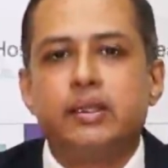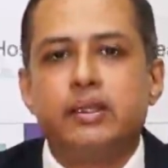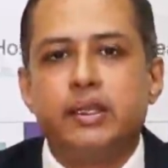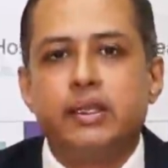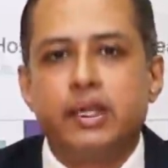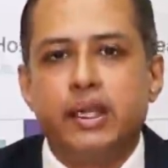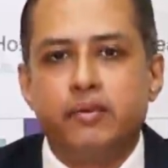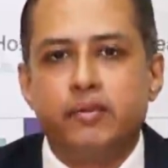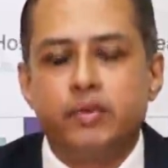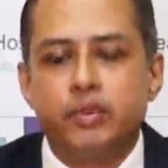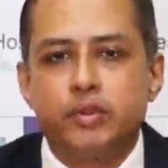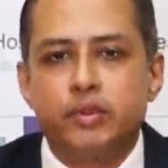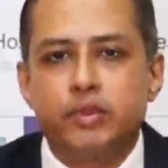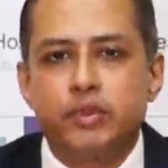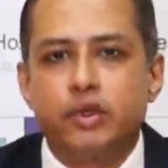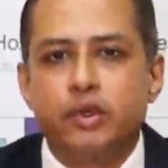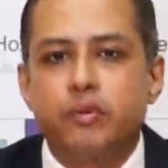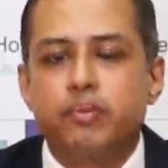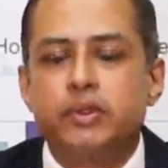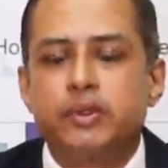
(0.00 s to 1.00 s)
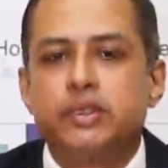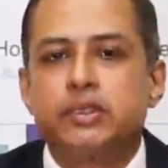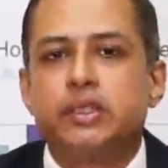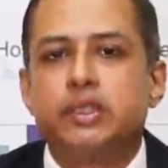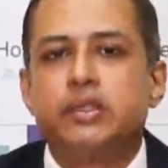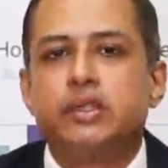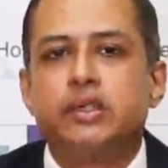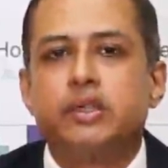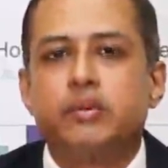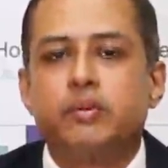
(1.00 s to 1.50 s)
they have to stop a
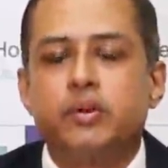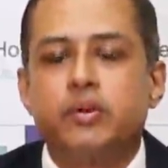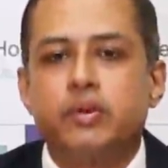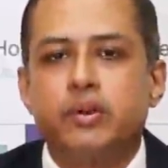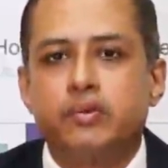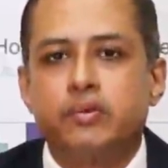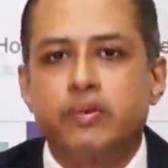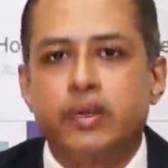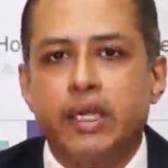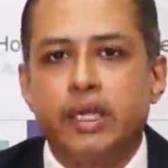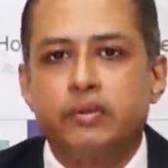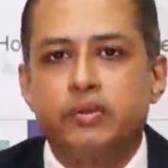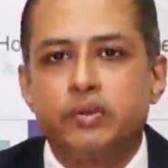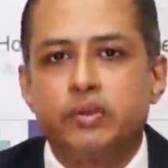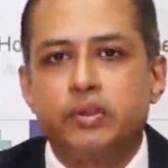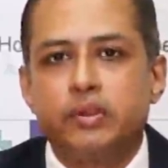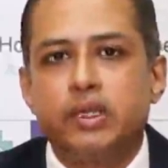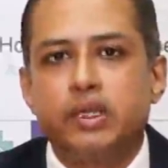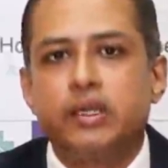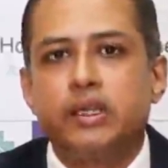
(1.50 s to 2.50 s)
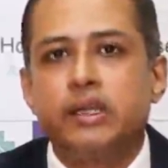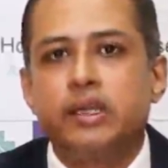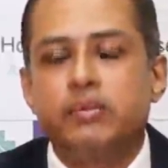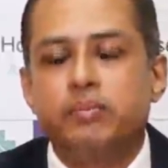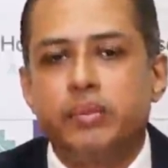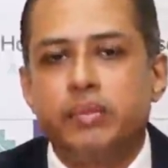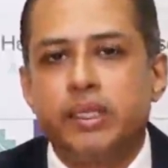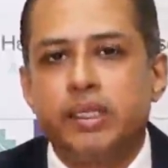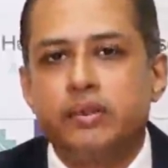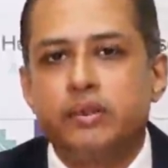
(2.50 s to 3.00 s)
certain amount of time so that
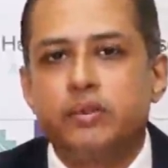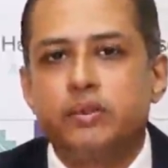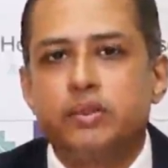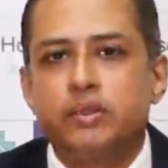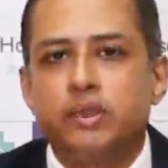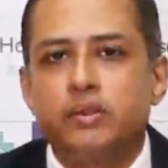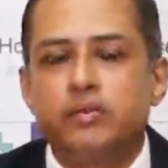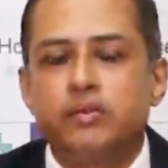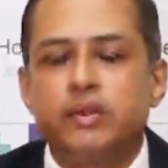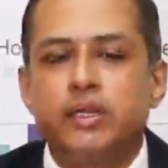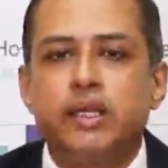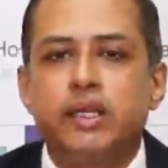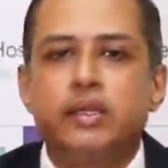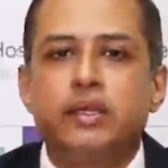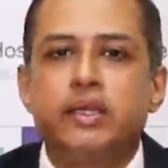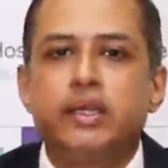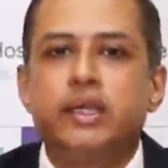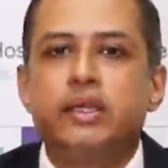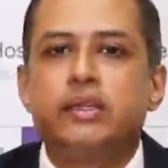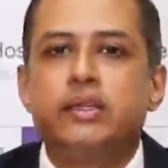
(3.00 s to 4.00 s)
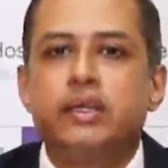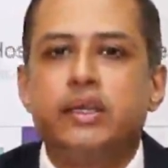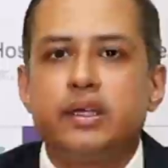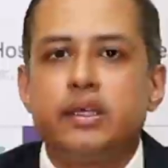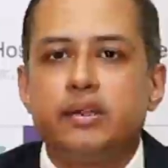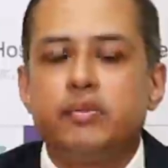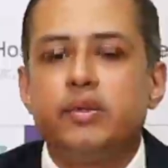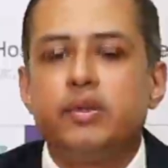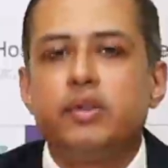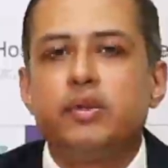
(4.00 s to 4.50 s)
that pain goes off, and again they are
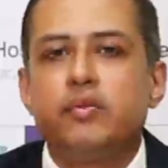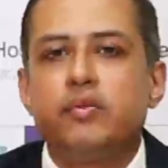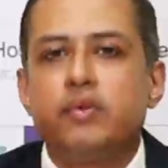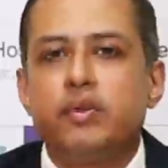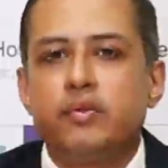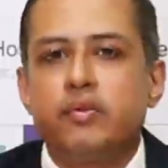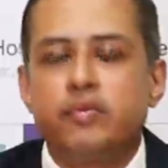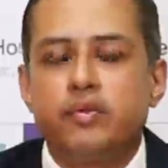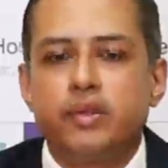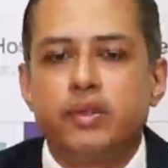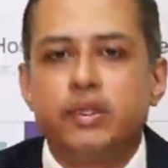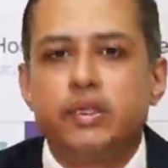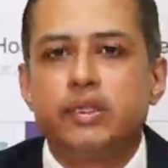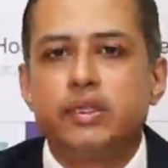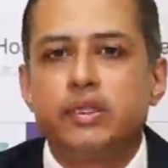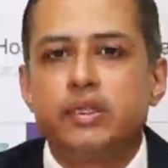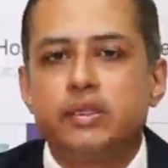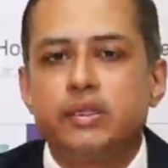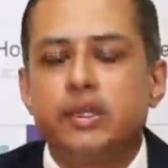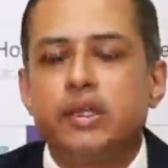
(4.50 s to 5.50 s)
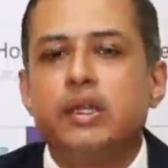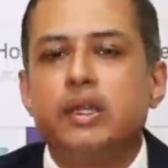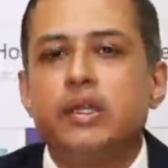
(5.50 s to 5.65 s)
able to walk for another